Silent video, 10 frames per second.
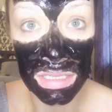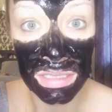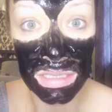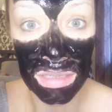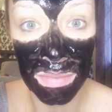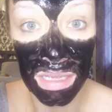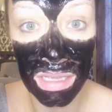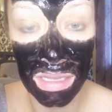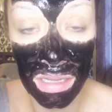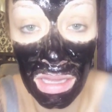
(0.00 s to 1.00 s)
can see me
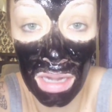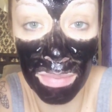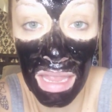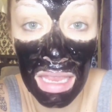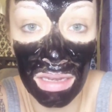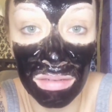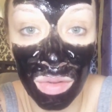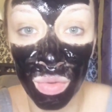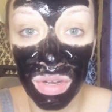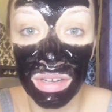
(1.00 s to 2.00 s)
in a lot of pain,
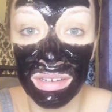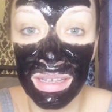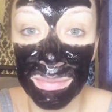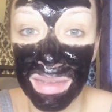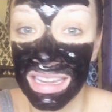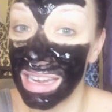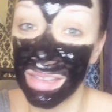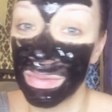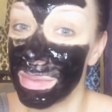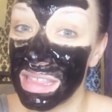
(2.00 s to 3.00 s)
or it might not
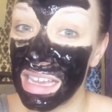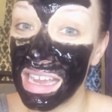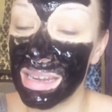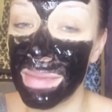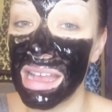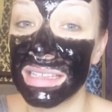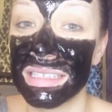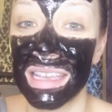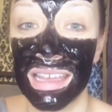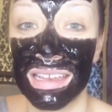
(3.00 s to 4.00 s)
even be that kind of
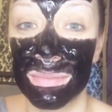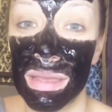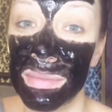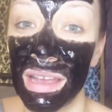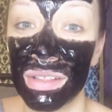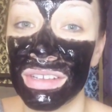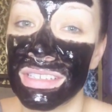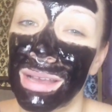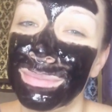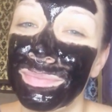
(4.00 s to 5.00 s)
mask, and maybe I'll look
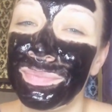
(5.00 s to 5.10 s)
dumb.